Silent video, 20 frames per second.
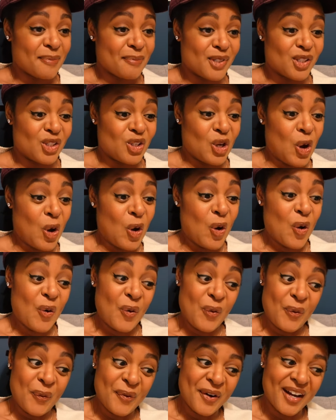
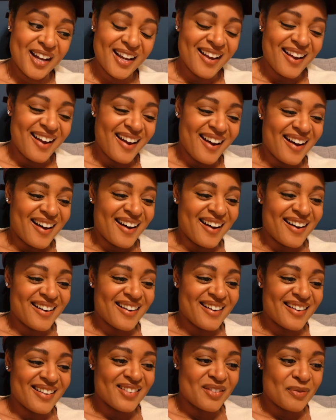So
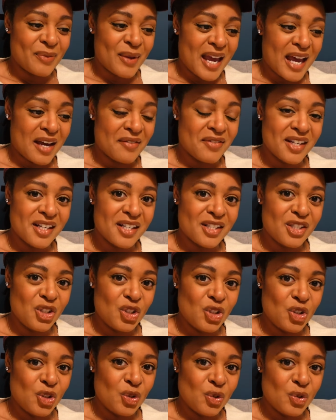having a
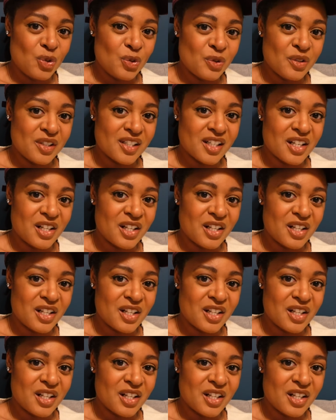new